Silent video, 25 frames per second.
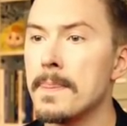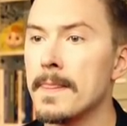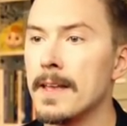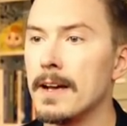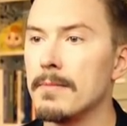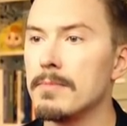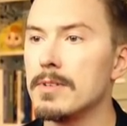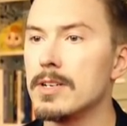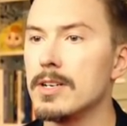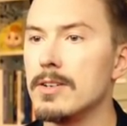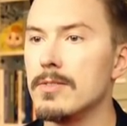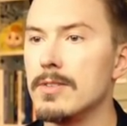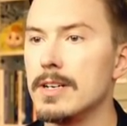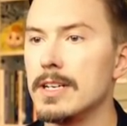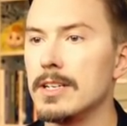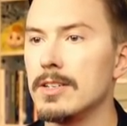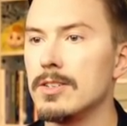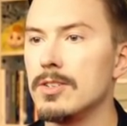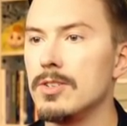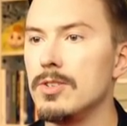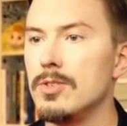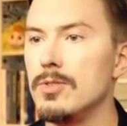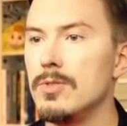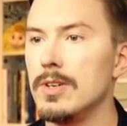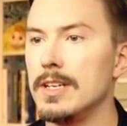I'm going
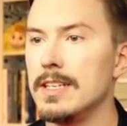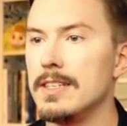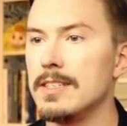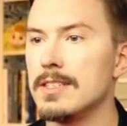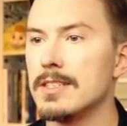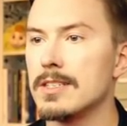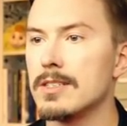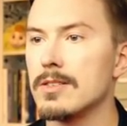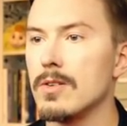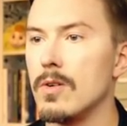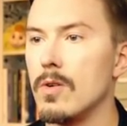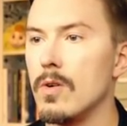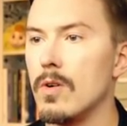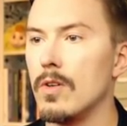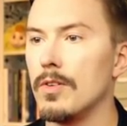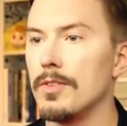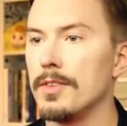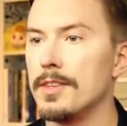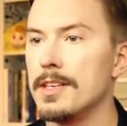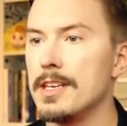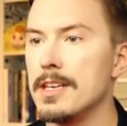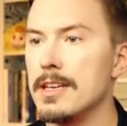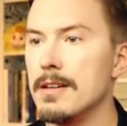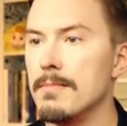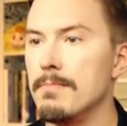to install
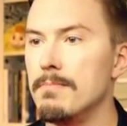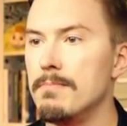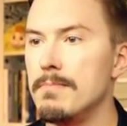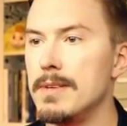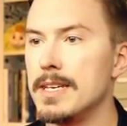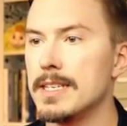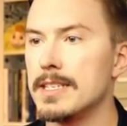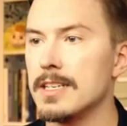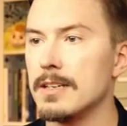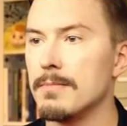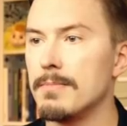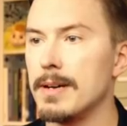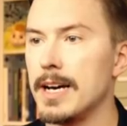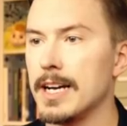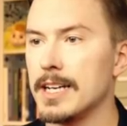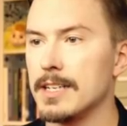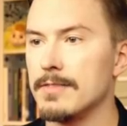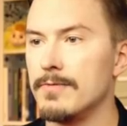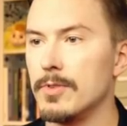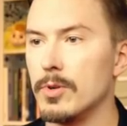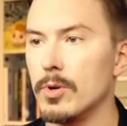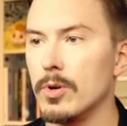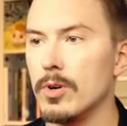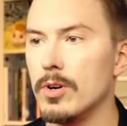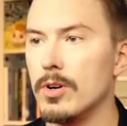the missing package
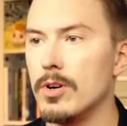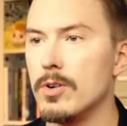for